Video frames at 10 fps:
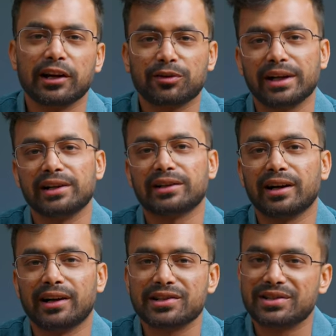credit
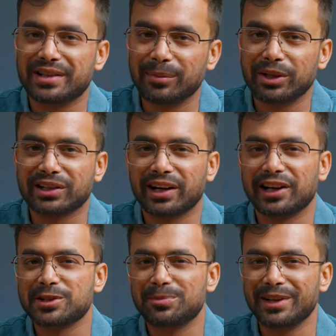cards, debit
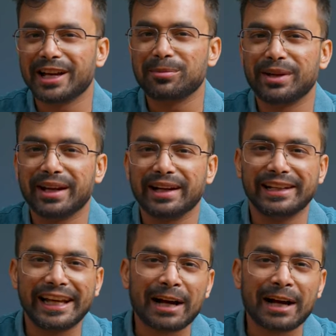cards, BNPL,